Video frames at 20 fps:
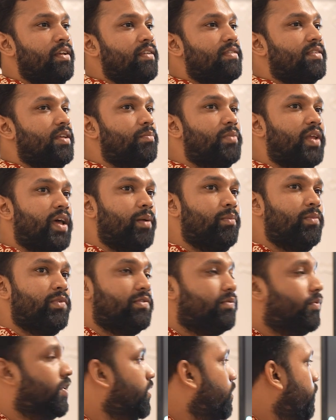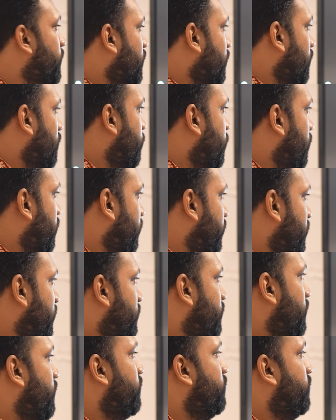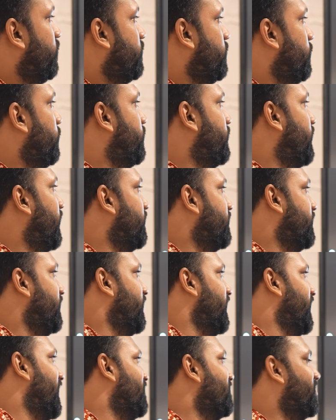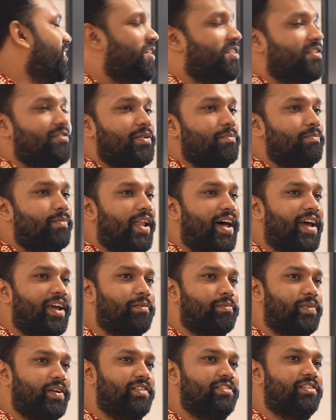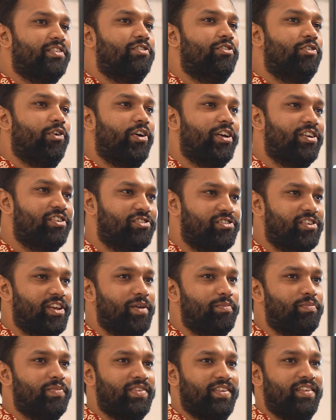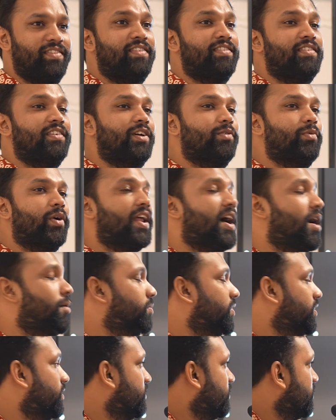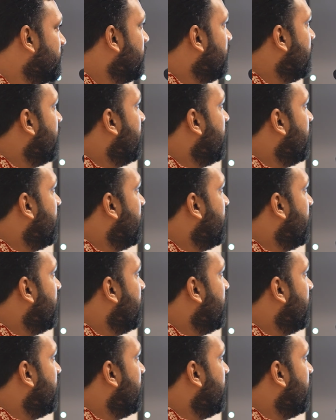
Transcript: Sometimes when you're making a work, research just looks like sitting in front of a blank page and drawing shapes and seeing what happens.